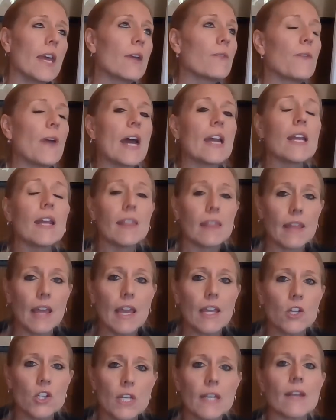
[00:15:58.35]
if
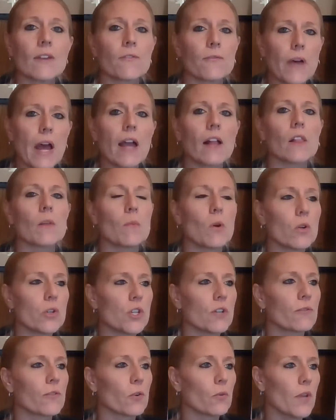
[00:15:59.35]
anything, she can
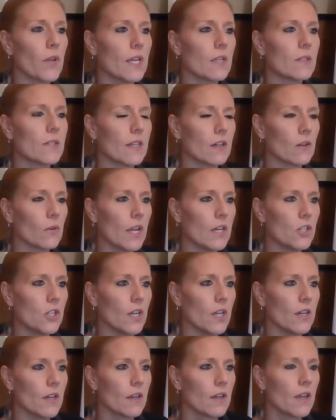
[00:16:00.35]
file a motion for
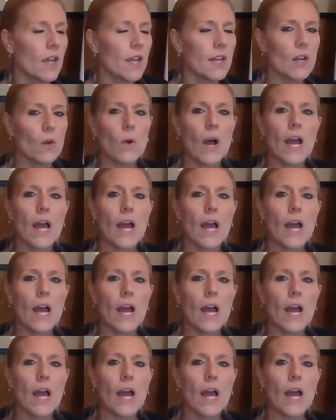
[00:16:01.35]
reconsideration.